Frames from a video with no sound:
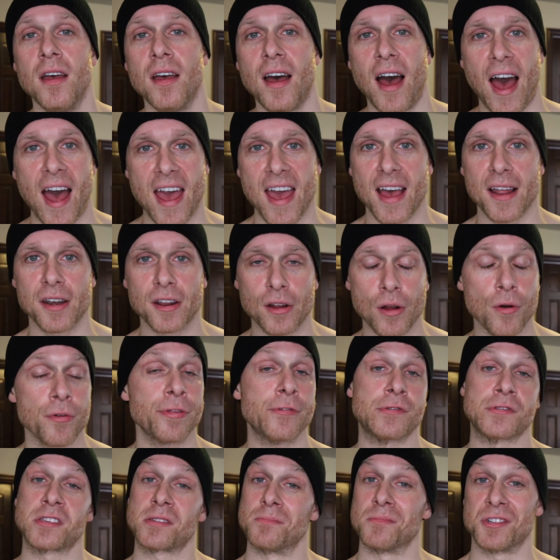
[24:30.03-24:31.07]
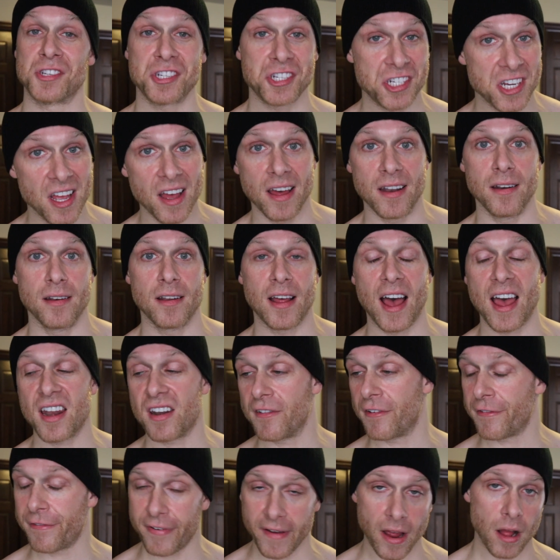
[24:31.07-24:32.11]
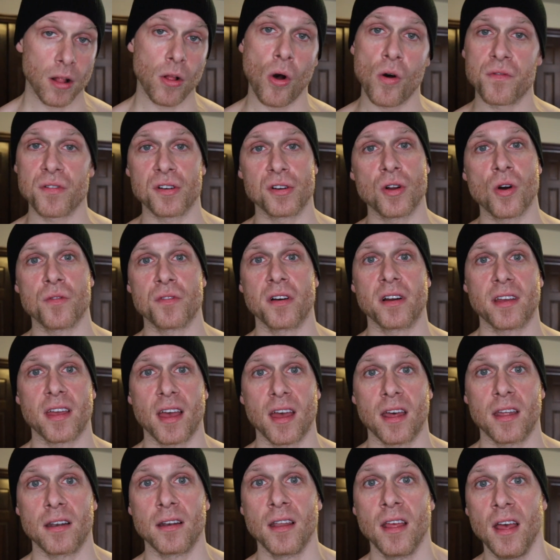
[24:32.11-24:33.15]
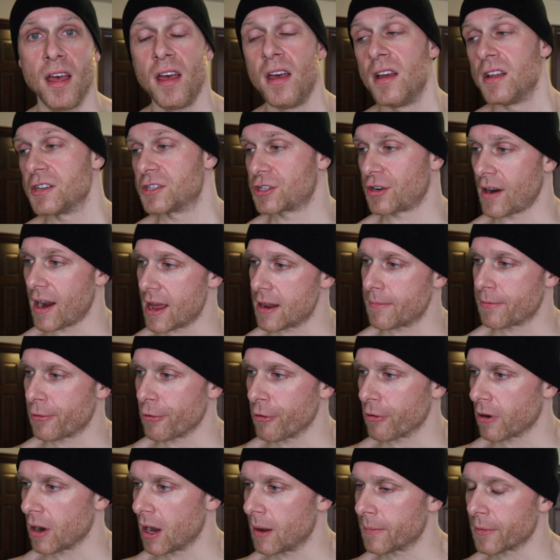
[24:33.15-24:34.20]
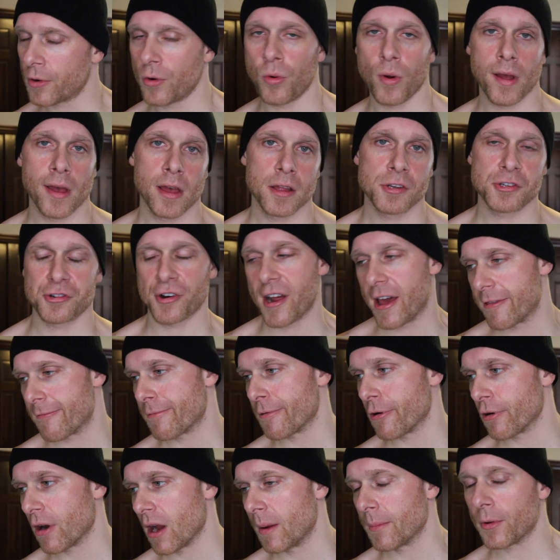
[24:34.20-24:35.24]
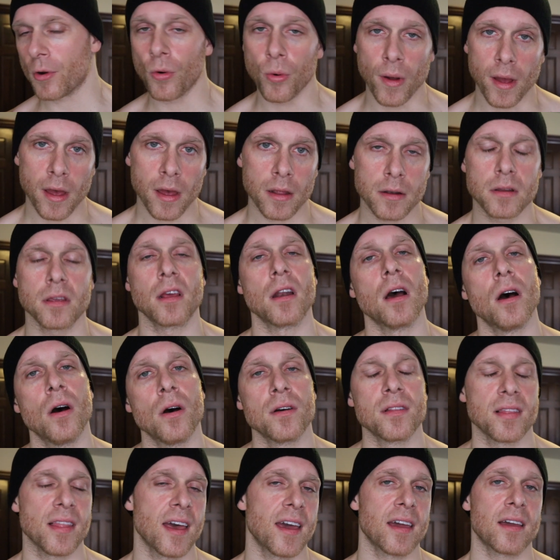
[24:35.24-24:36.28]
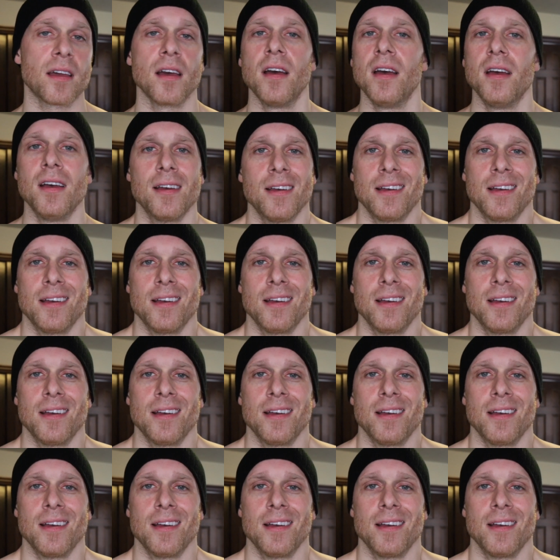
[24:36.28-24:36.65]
I had to go through some shit. I had to fail over and over again, try the program, quit, try the program, quit, you know, like